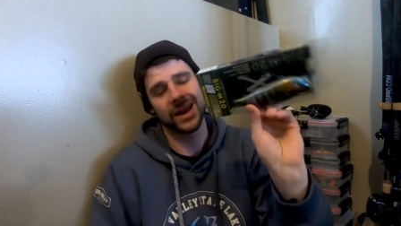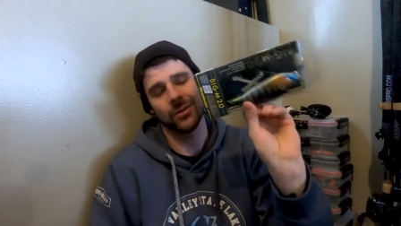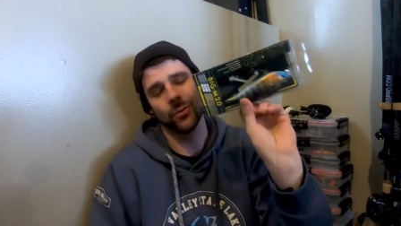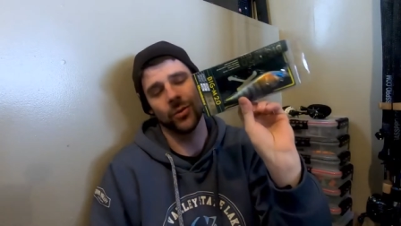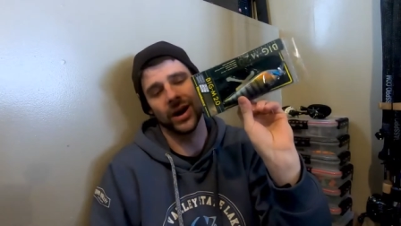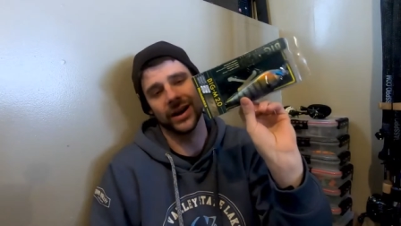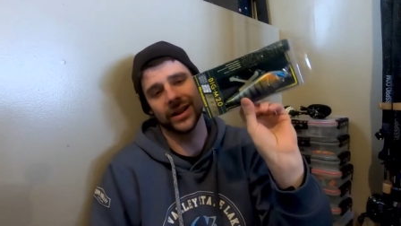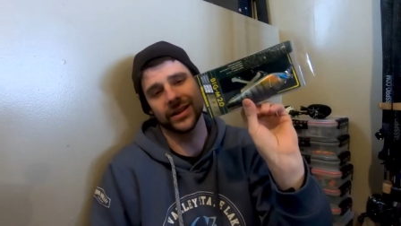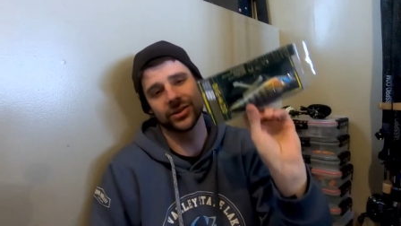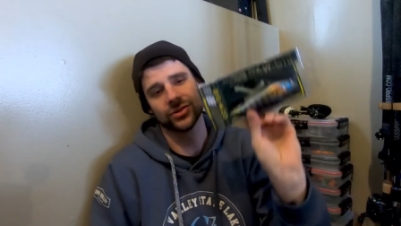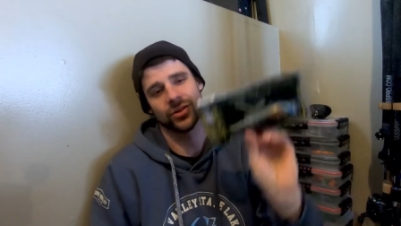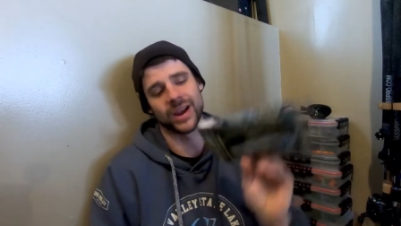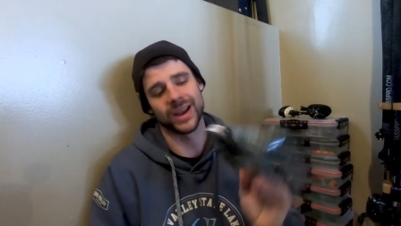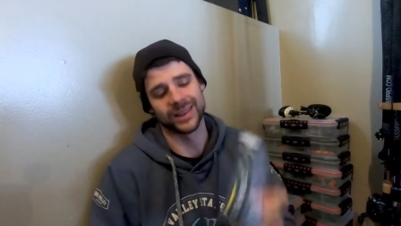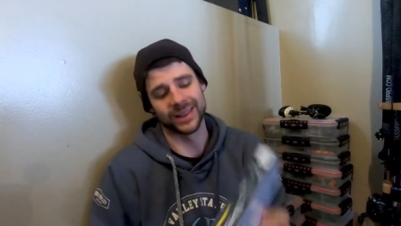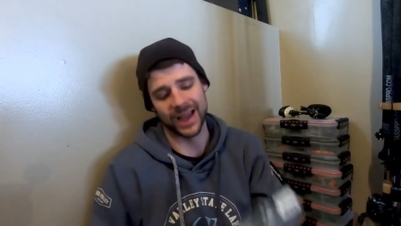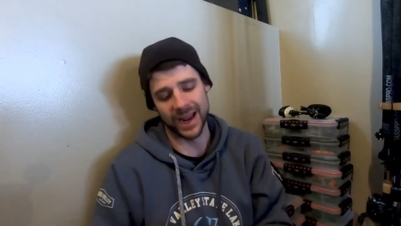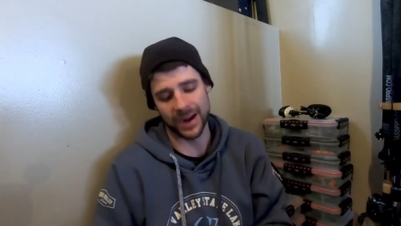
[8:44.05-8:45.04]
Wanted to try
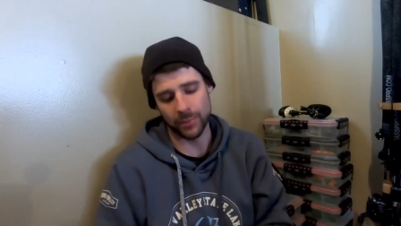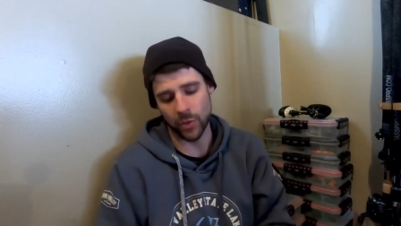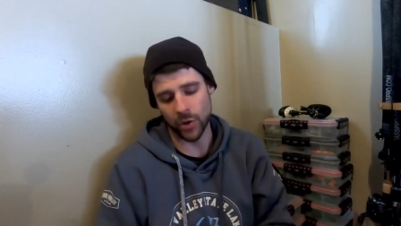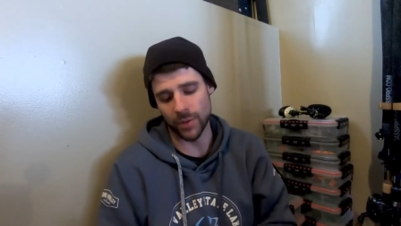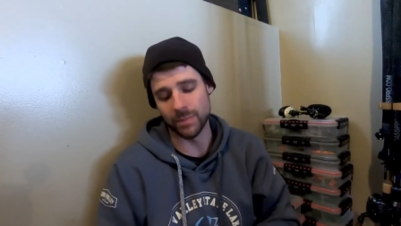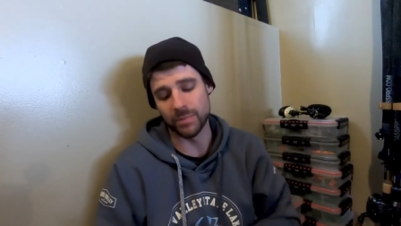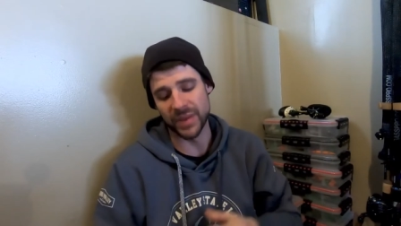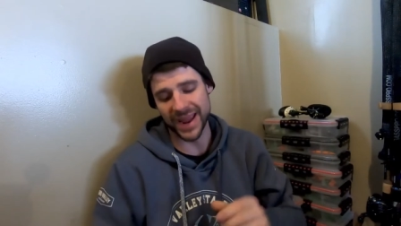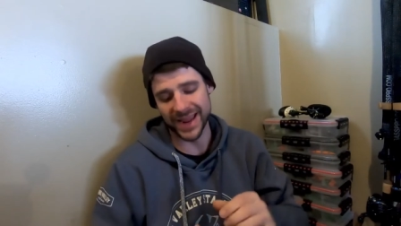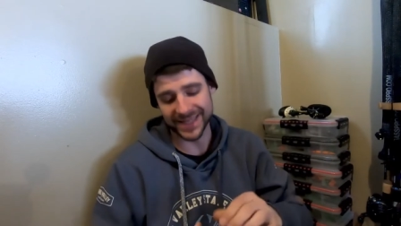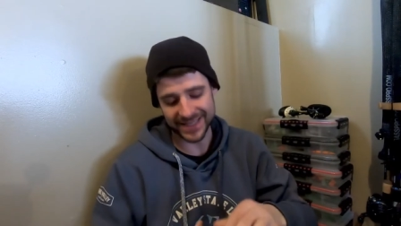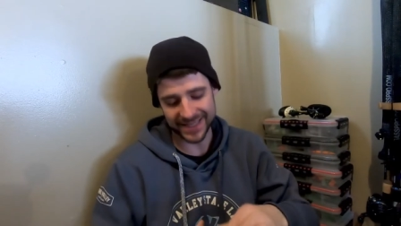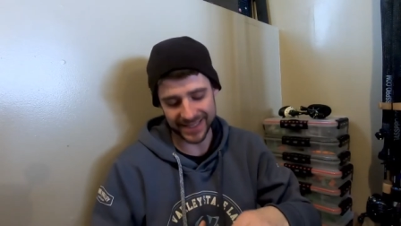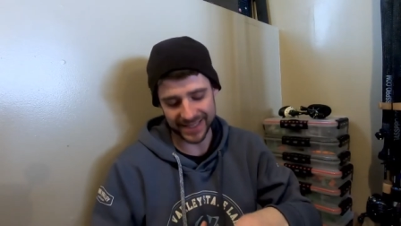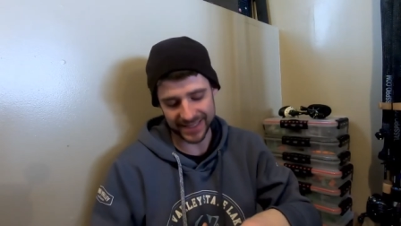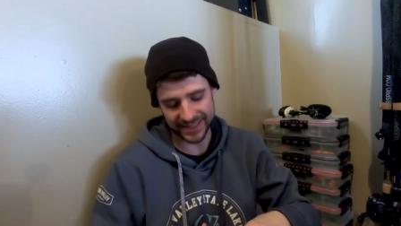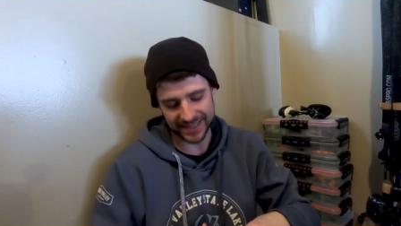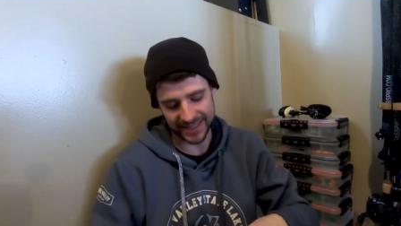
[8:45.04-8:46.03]
a lot more baits
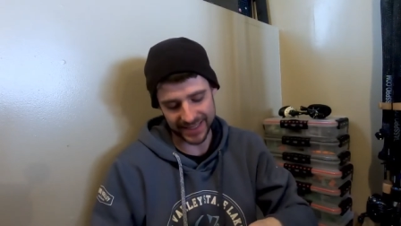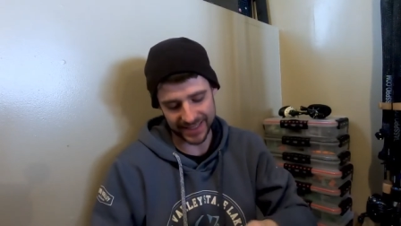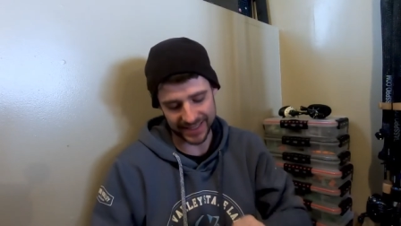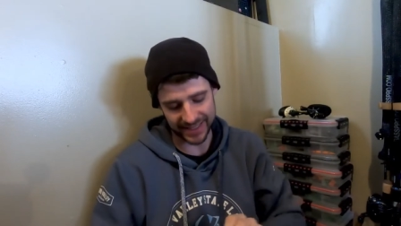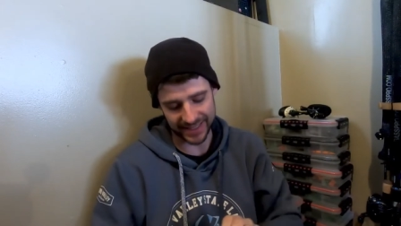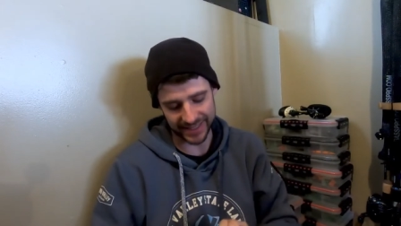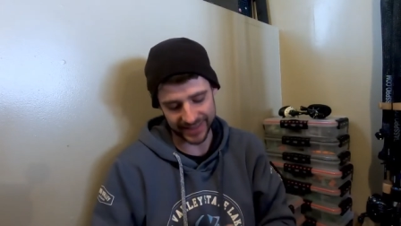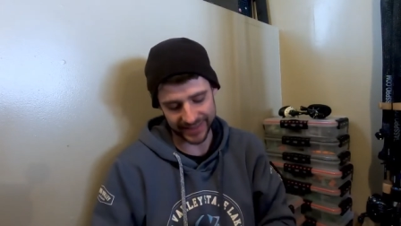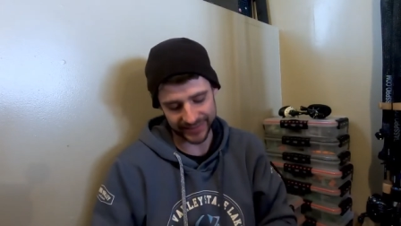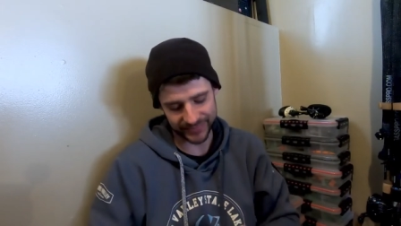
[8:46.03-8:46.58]
this season.